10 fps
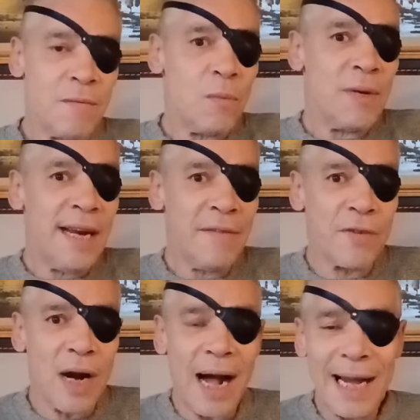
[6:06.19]

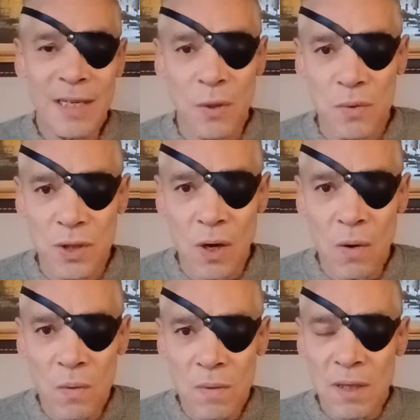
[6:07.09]
Whatever, I don't
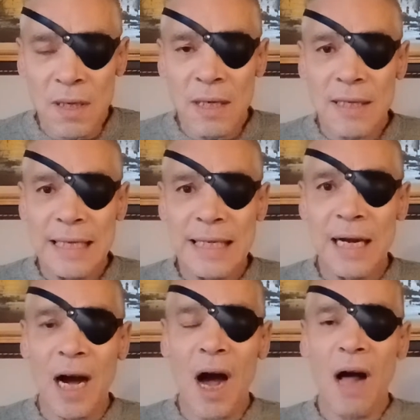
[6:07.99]
know. Like
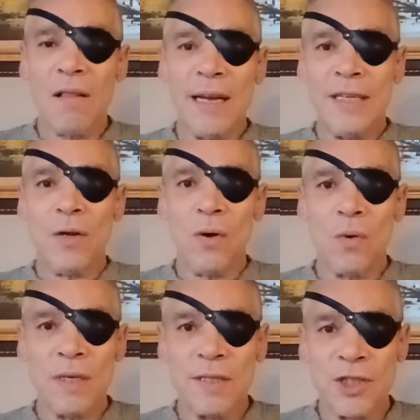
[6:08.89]
all I know
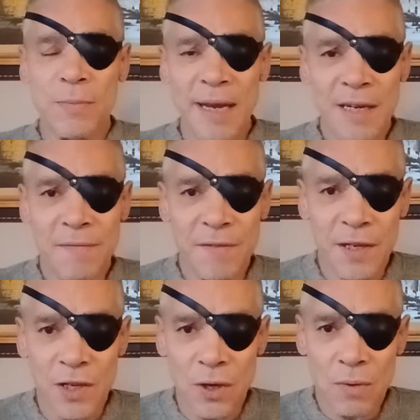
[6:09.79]
is she made a
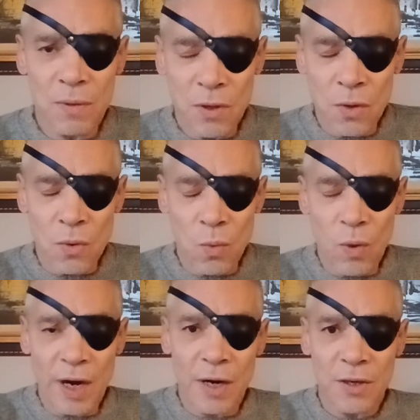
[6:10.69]
video
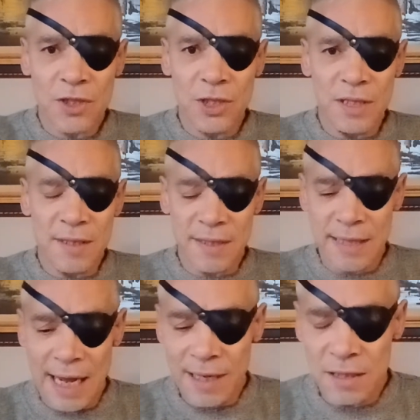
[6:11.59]
where she
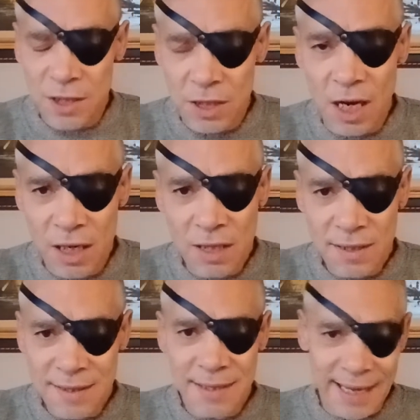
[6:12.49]
sat, she got on a
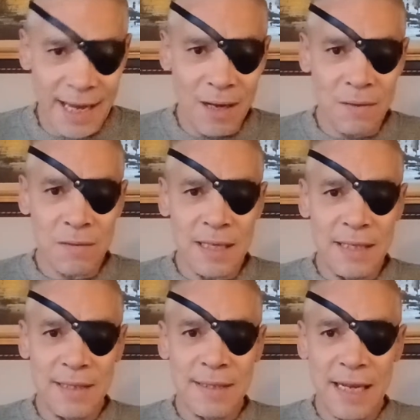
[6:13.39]
scale and
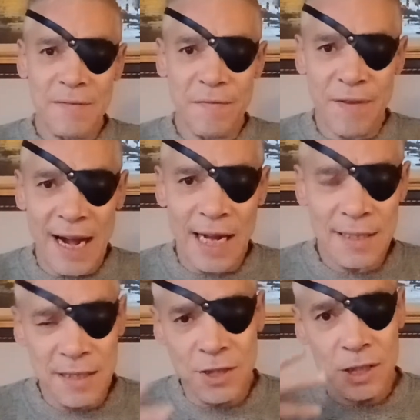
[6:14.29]
it said fat
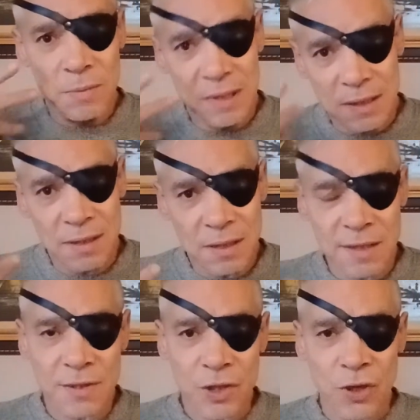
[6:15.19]
and she was
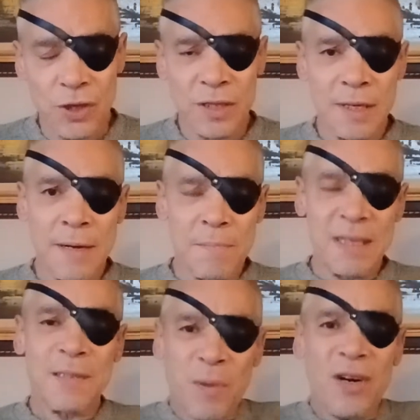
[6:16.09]
concerned, but
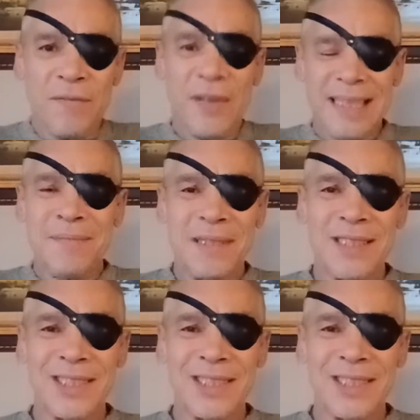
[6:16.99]
it's part of her image.